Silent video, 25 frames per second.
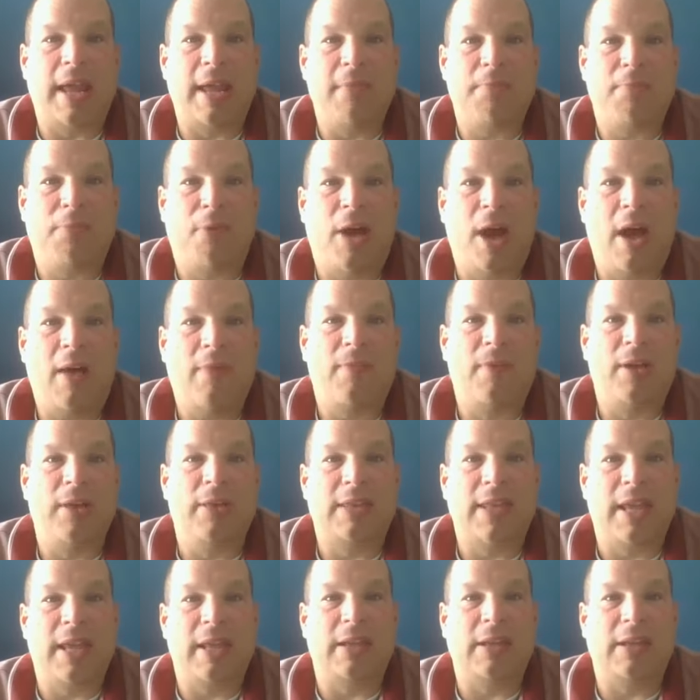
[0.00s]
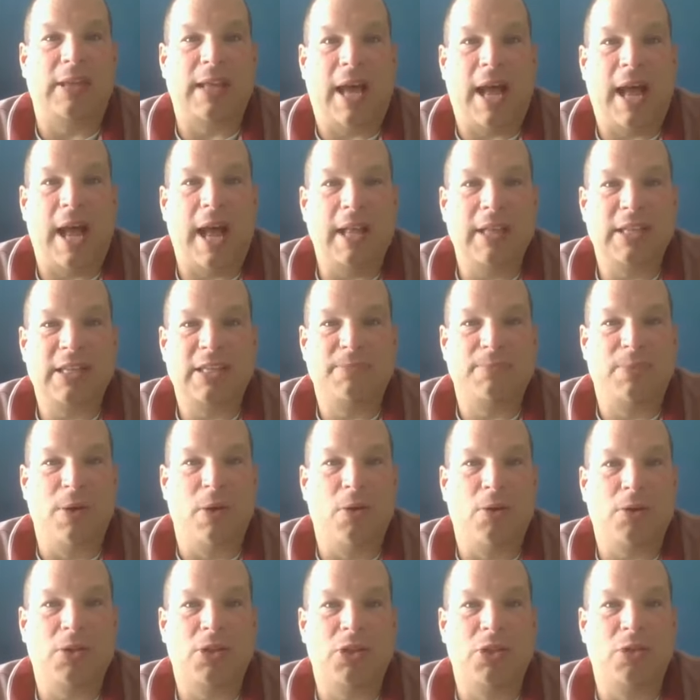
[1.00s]
a prophet, that God
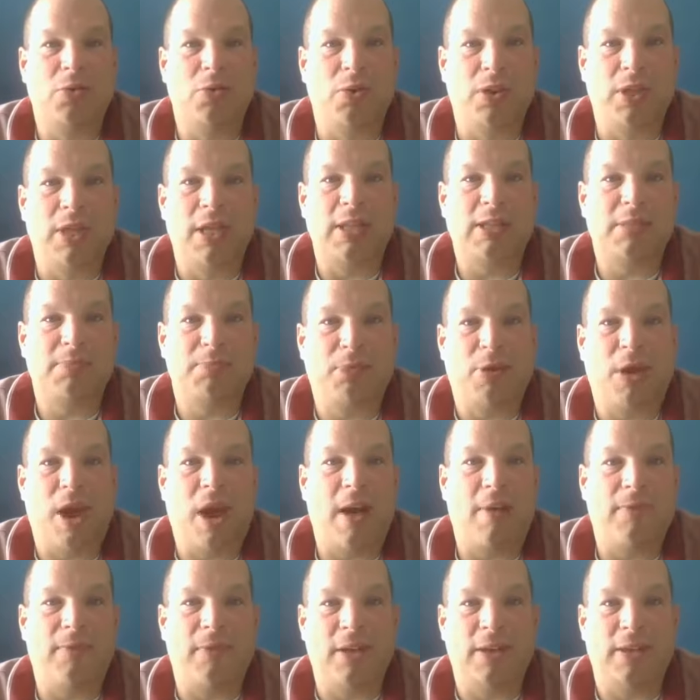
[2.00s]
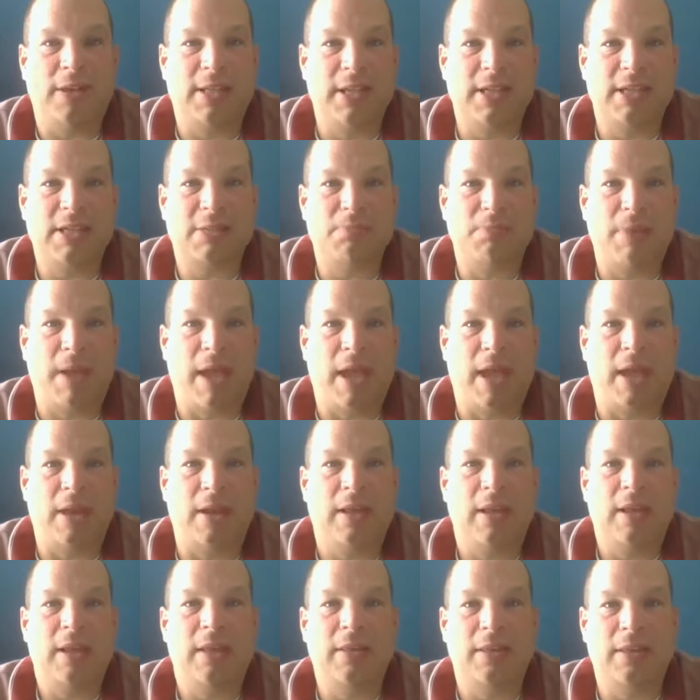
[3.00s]
spoke to this prophet, this man.